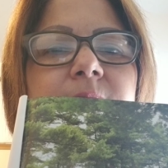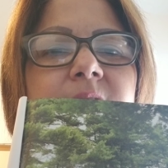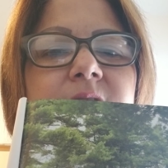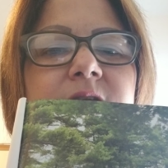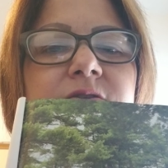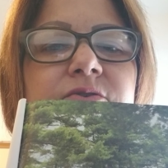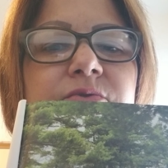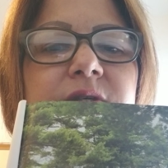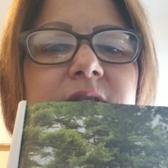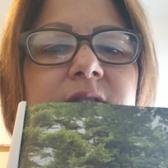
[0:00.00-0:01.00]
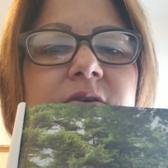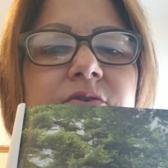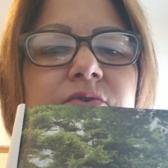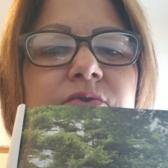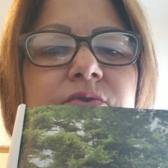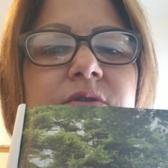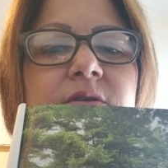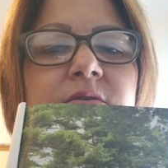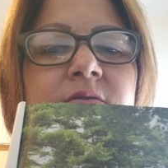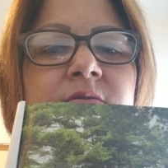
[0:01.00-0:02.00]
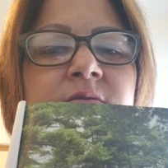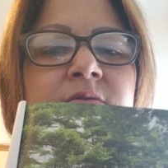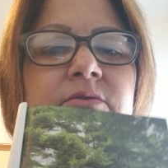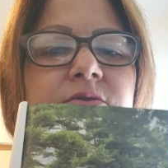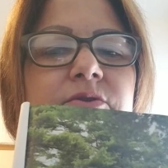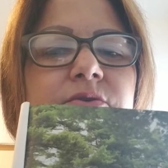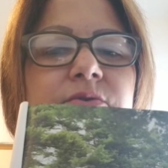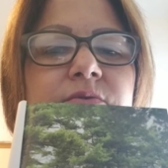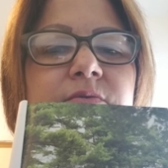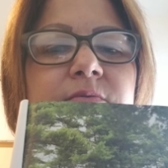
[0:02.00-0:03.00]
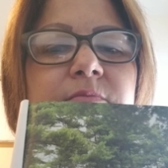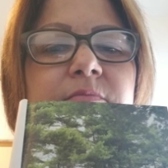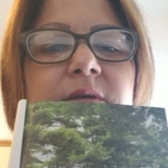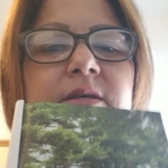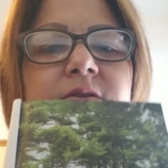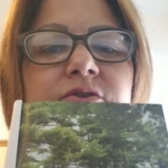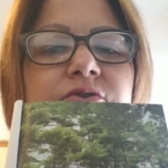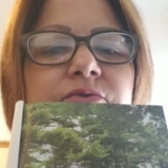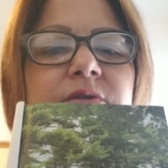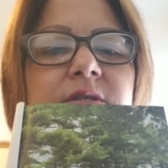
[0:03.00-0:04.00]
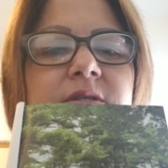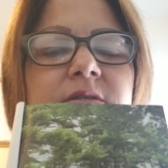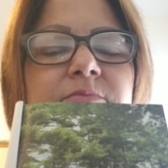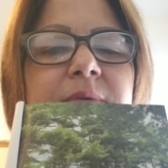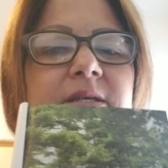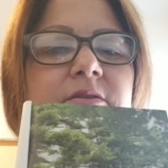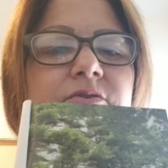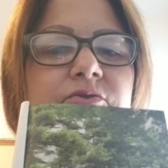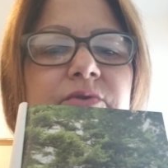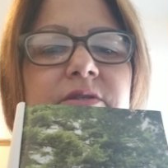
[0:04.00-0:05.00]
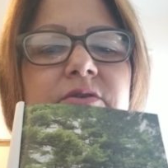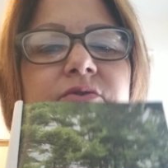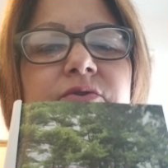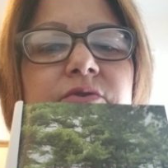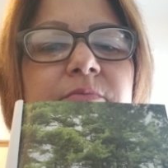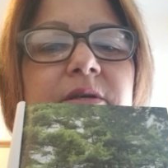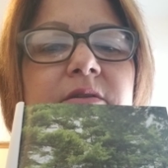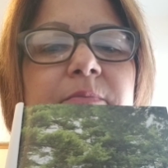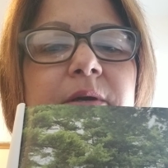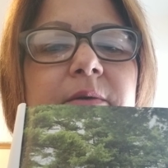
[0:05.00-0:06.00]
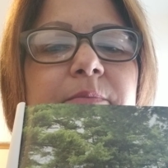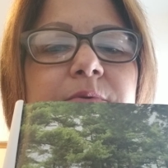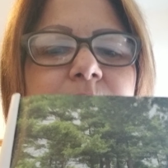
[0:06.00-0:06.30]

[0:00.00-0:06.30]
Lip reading: These trees are used to make the tree. The trees are used to make the paper.